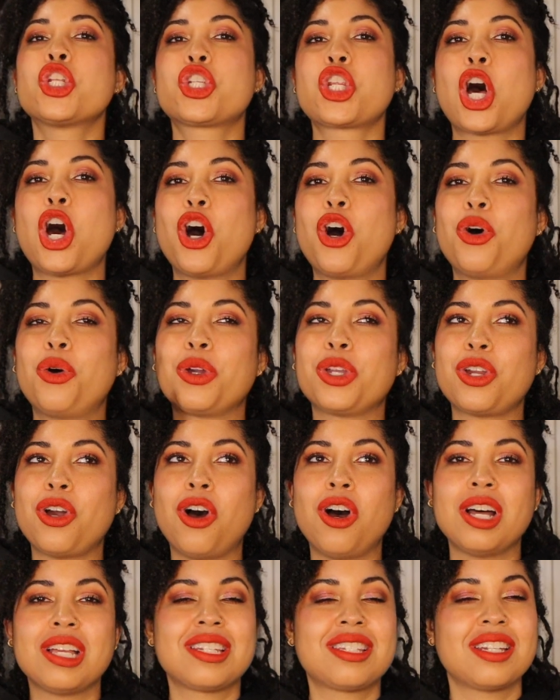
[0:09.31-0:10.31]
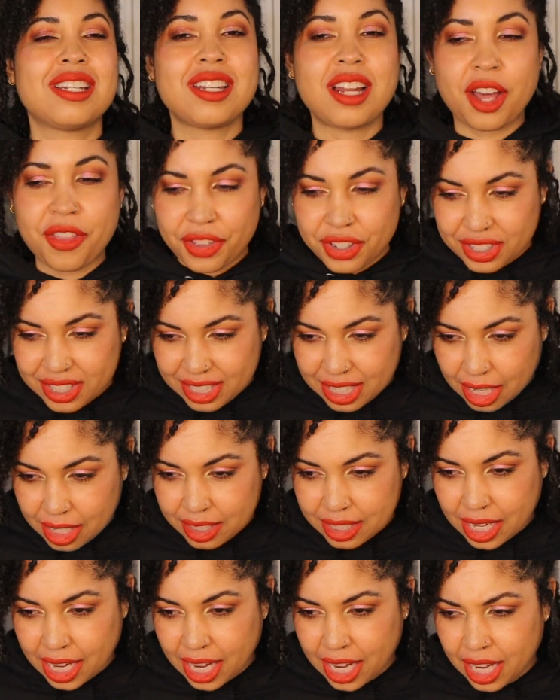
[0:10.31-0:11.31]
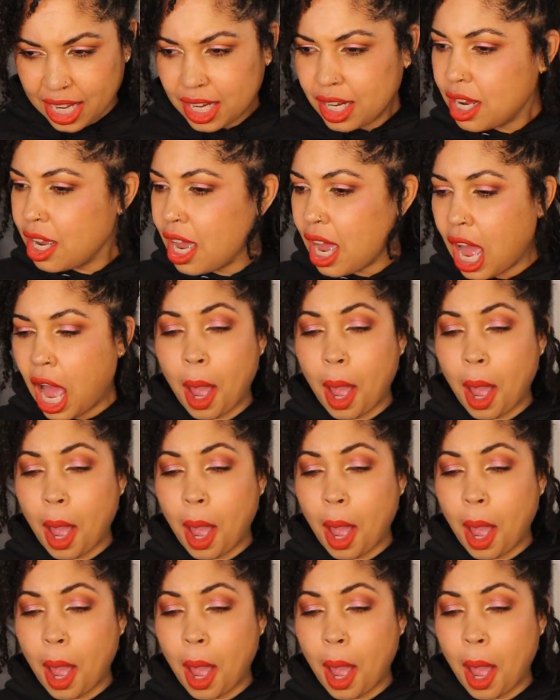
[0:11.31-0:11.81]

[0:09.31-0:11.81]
So y'all, it's another Sunday.